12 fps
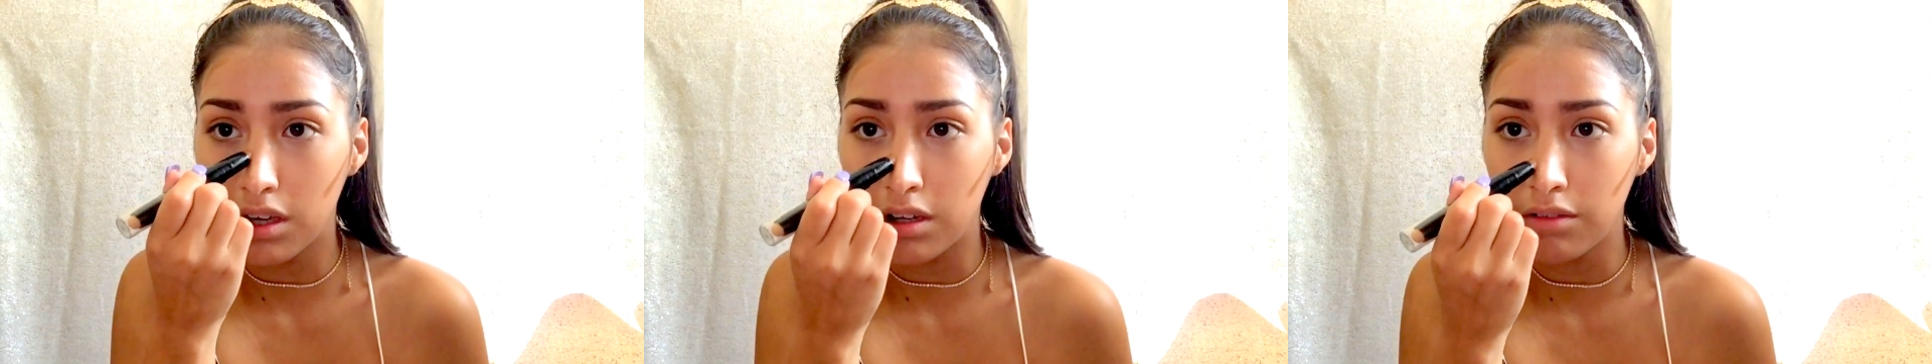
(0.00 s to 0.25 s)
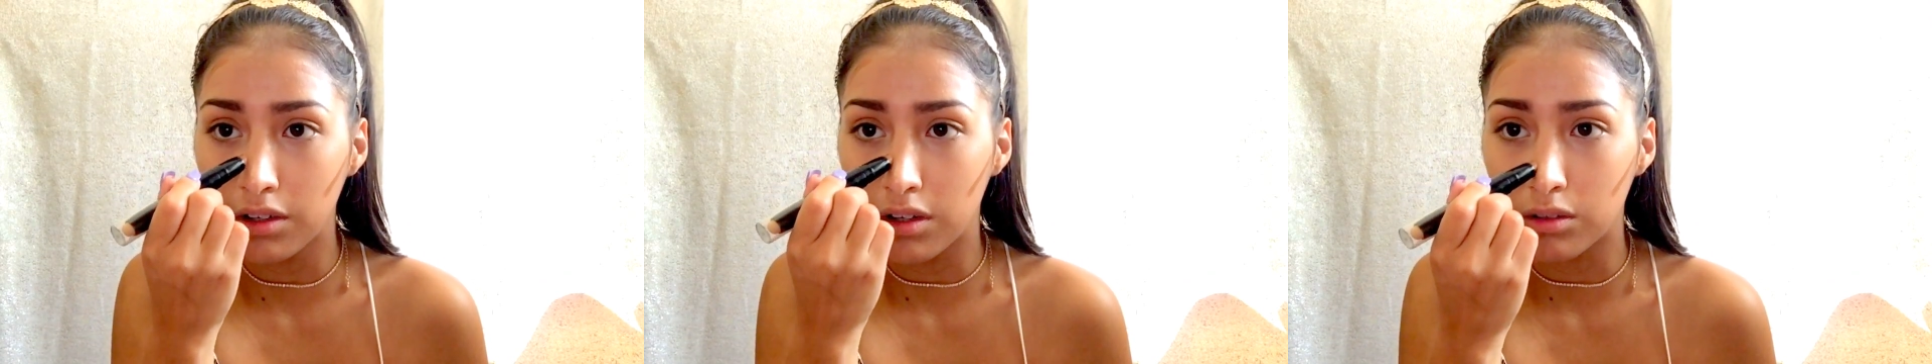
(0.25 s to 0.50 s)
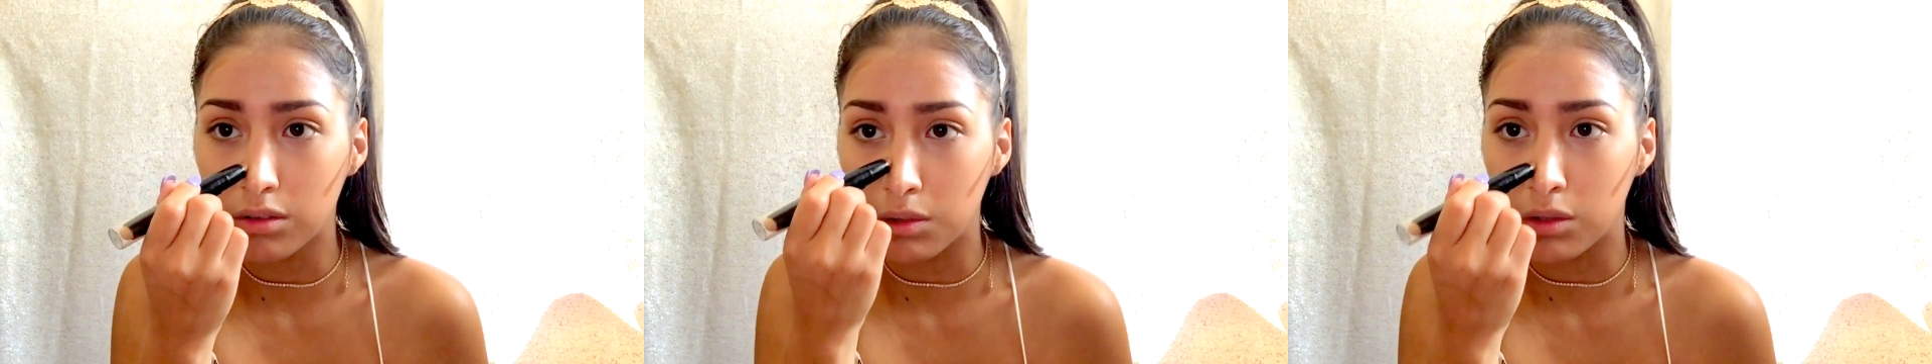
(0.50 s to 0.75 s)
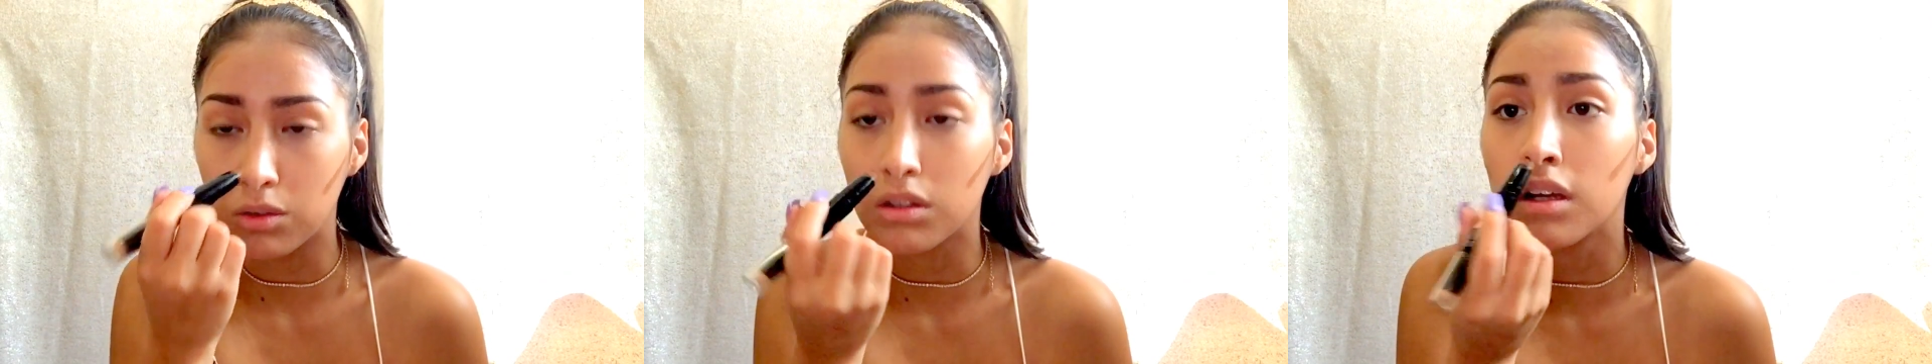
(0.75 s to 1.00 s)
I don't even contour
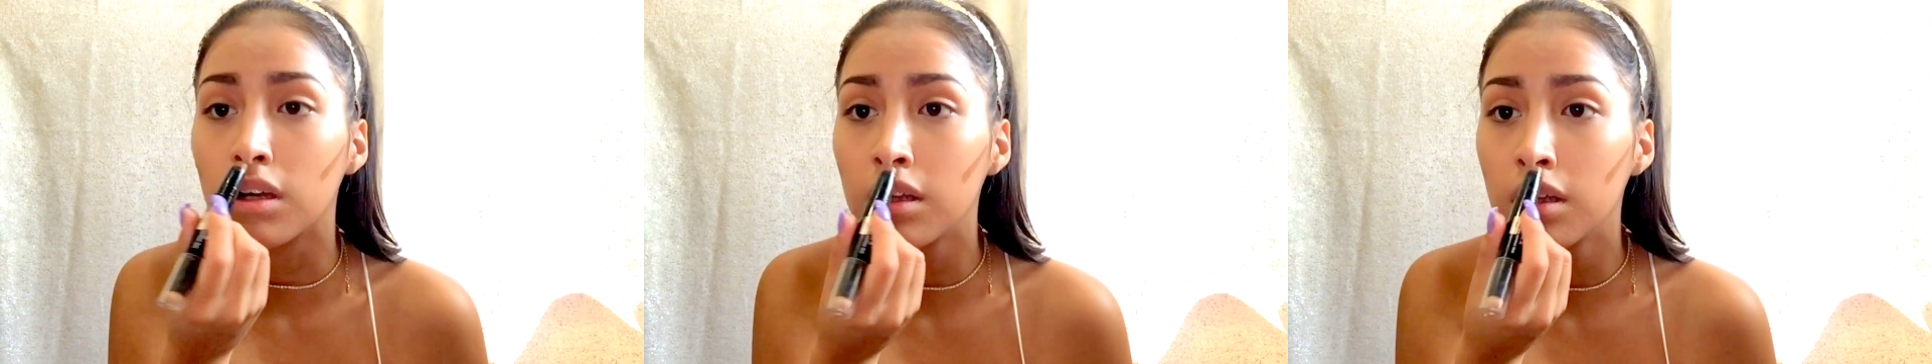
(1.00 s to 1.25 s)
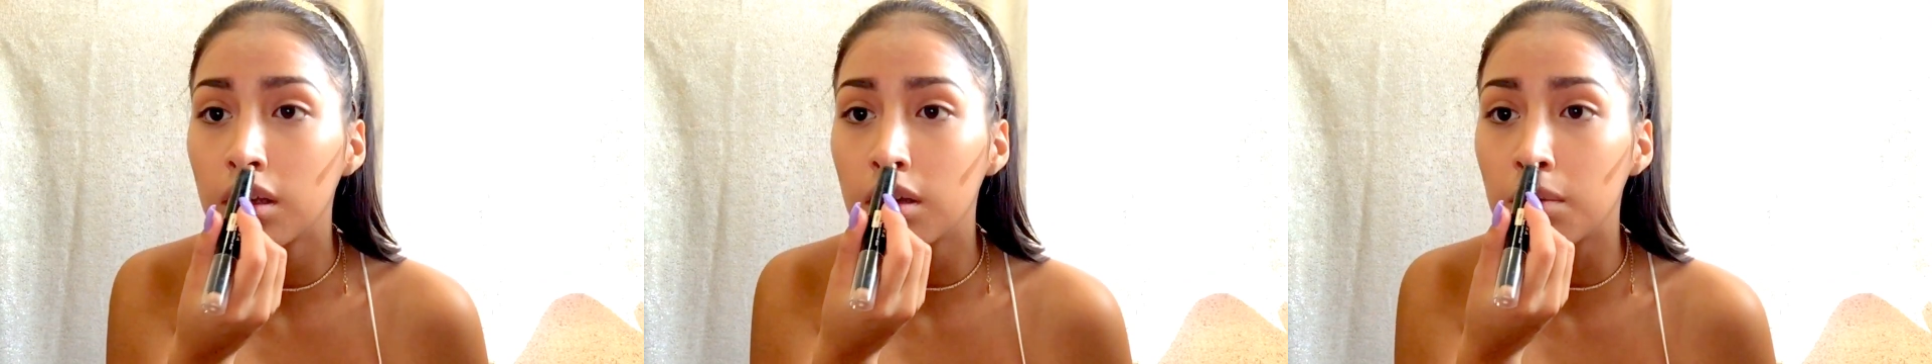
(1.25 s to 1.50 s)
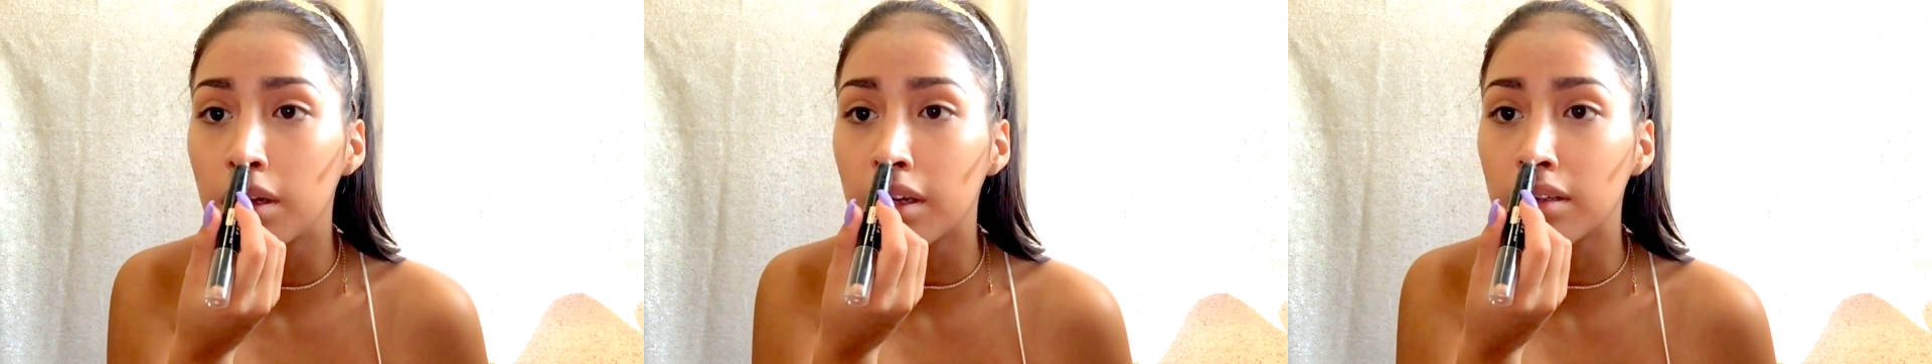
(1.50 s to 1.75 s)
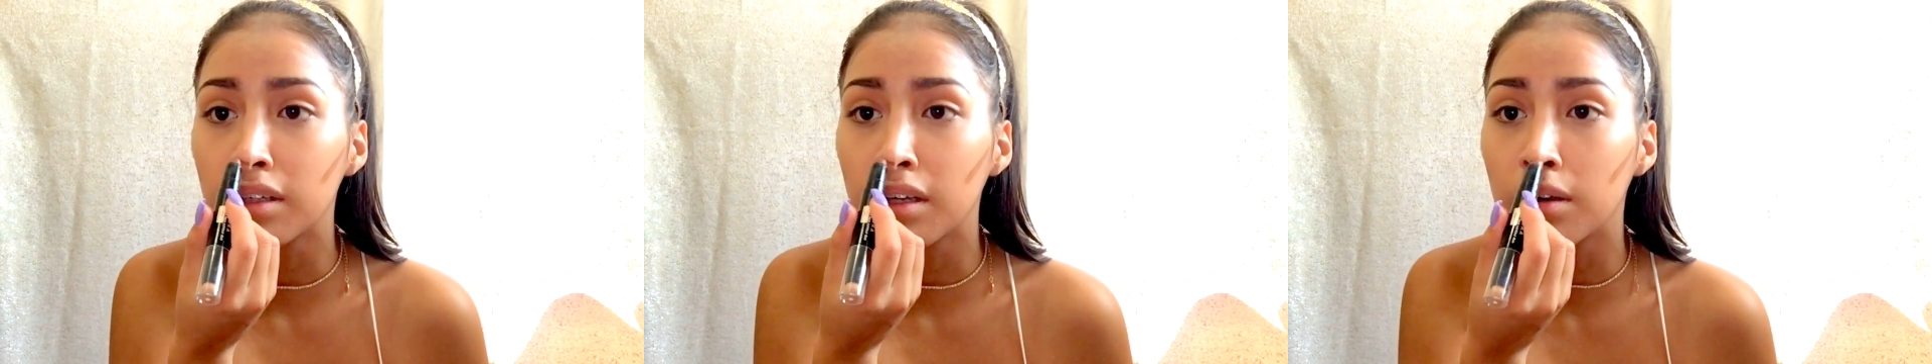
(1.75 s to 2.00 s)
my nose a lot. I mean, I
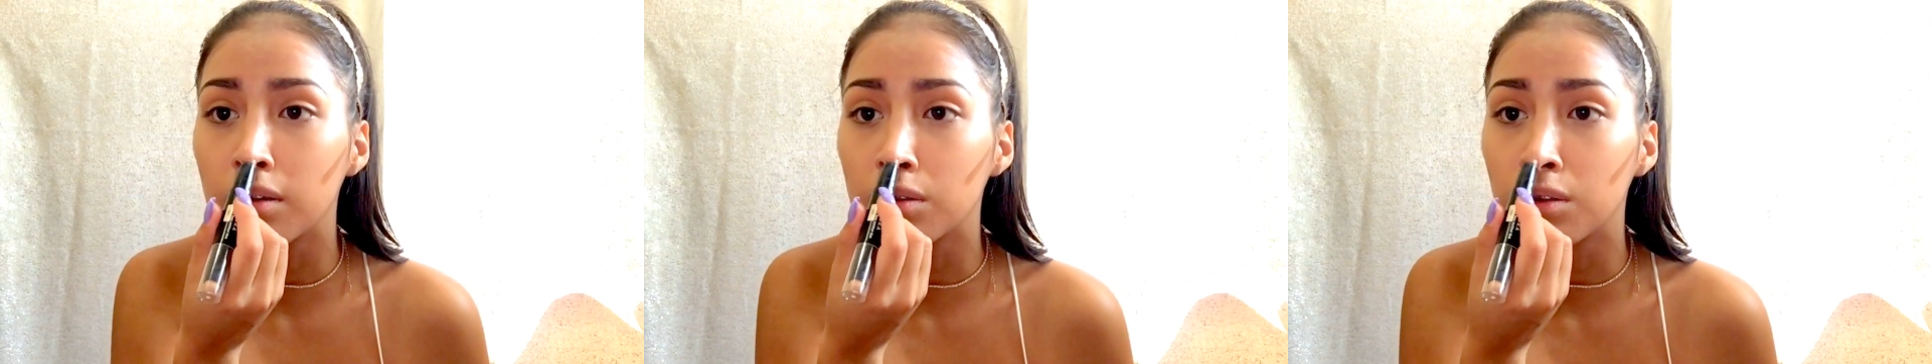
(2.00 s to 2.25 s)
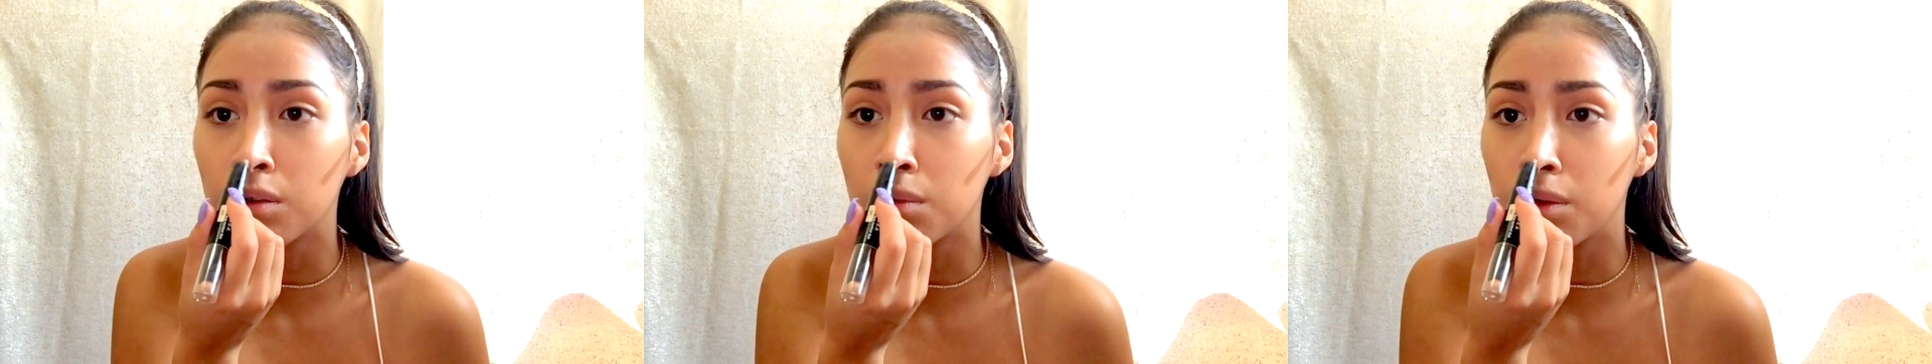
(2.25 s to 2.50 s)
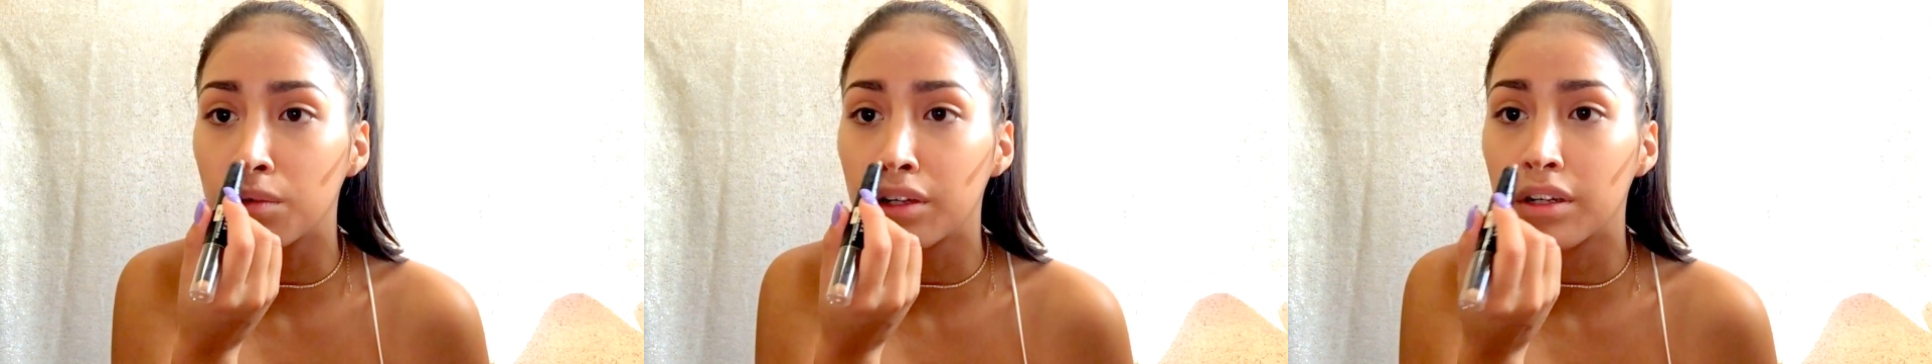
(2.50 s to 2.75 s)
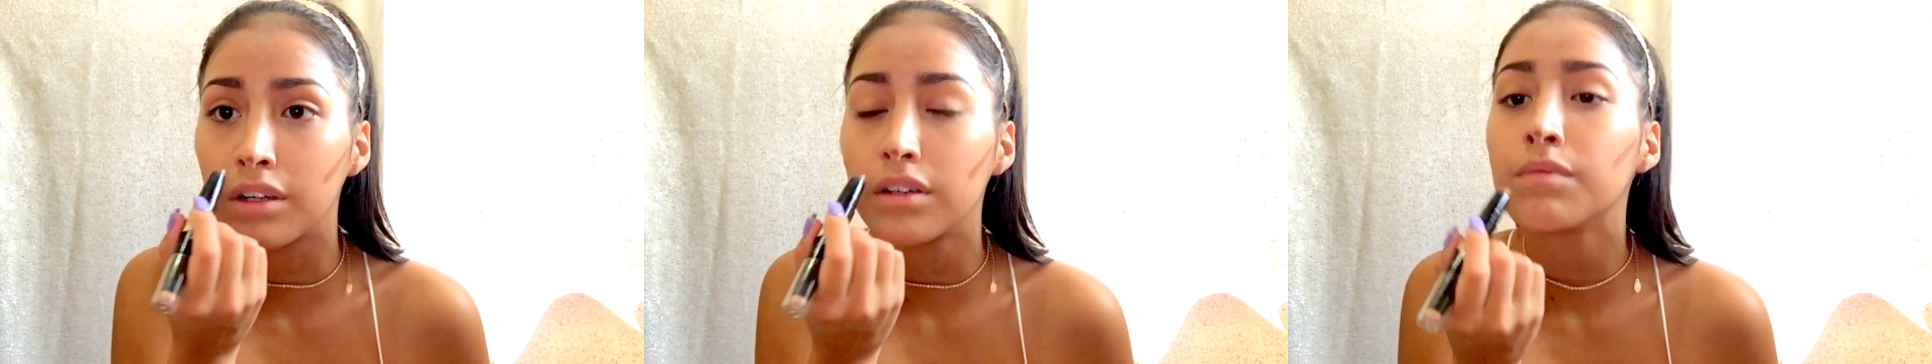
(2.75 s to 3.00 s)
guess I can contour a little bit over
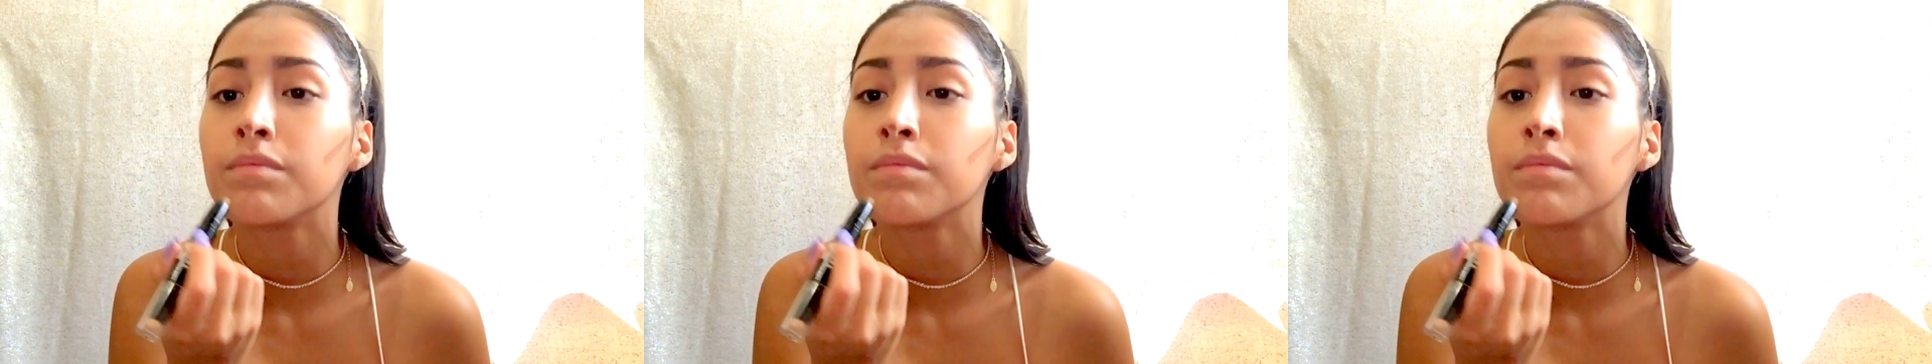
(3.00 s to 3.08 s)
here.